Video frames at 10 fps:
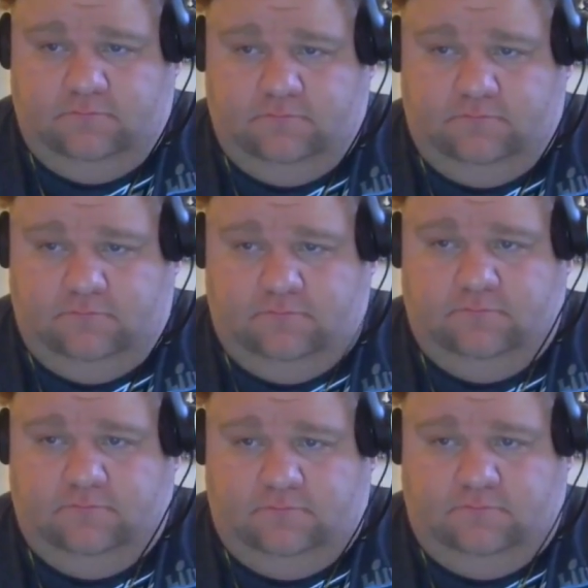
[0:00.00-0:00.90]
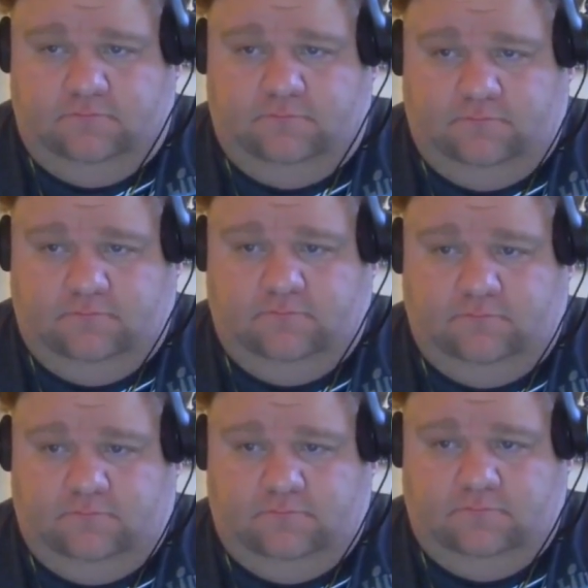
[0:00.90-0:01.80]

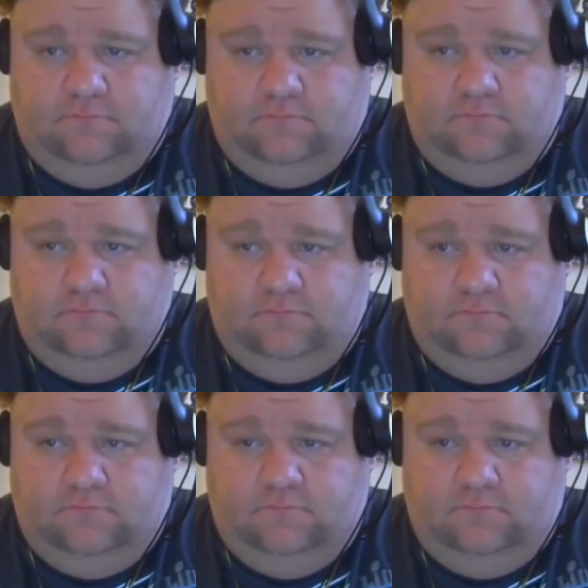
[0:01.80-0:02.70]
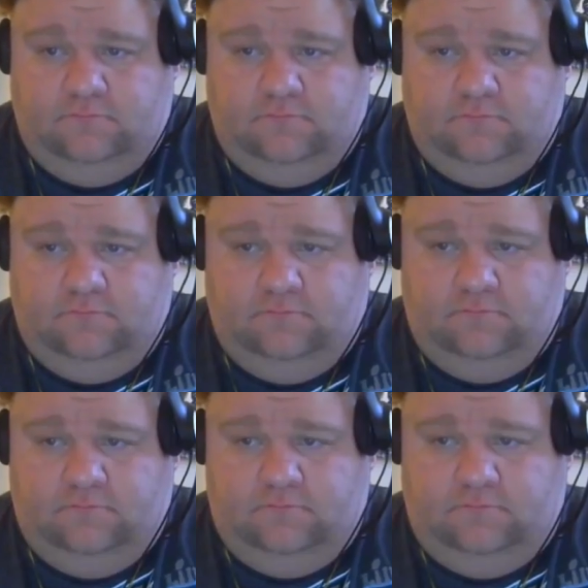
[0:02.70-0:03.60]

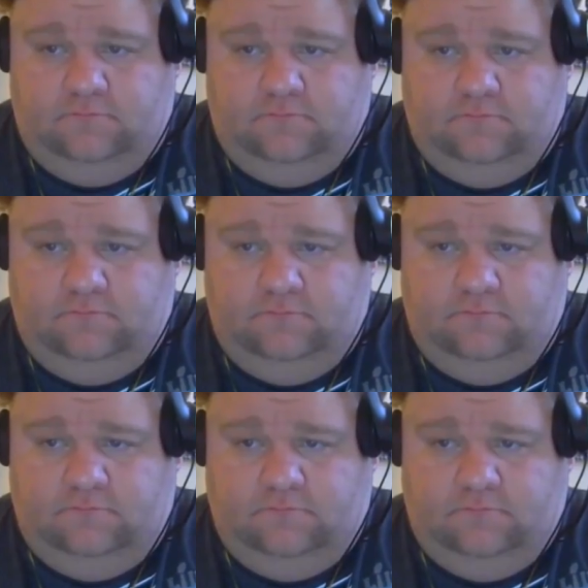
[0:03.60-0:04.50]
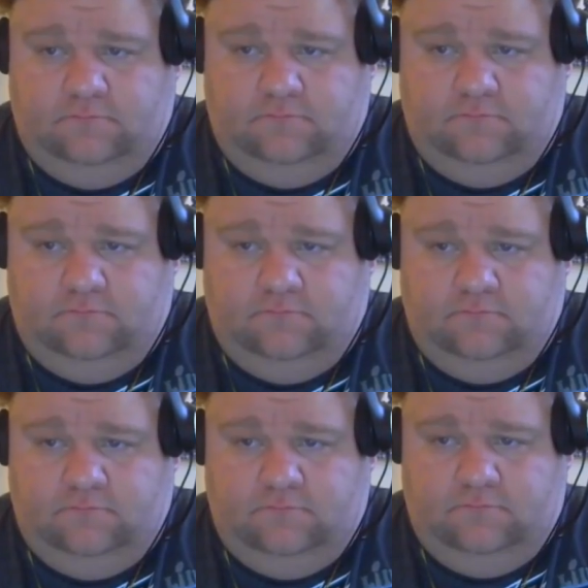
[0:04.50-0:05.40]

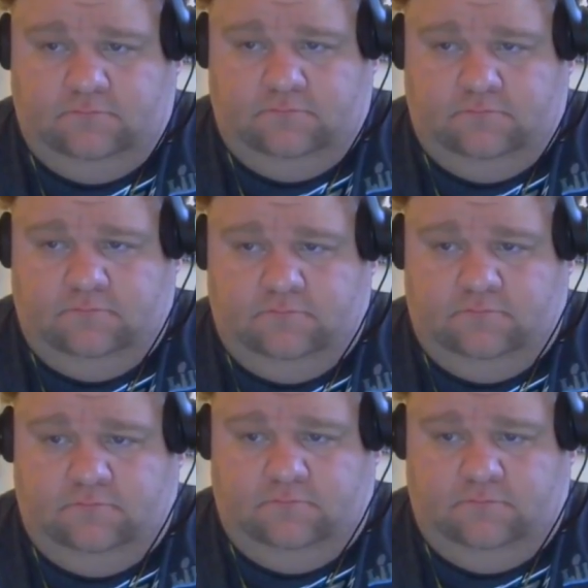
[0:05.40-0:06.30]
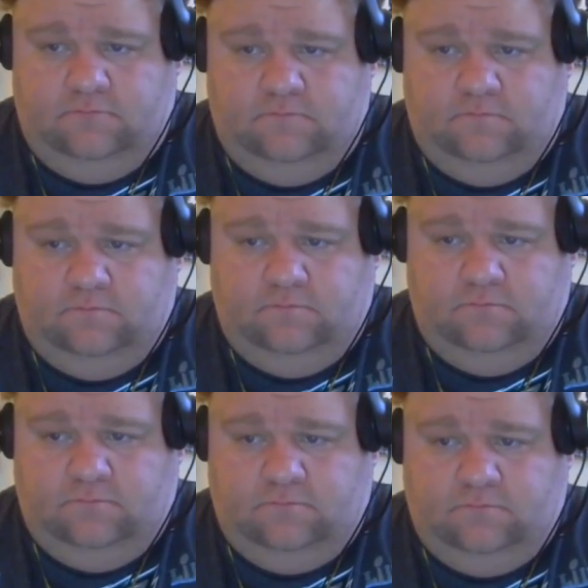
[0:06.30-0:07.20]

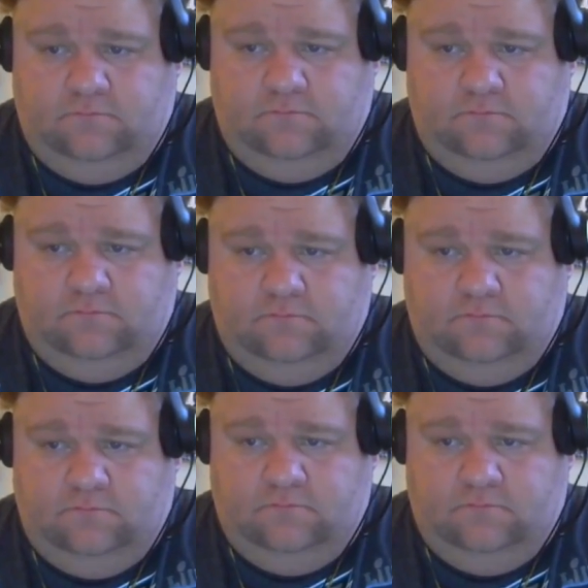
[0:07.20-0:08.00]
(not speaking)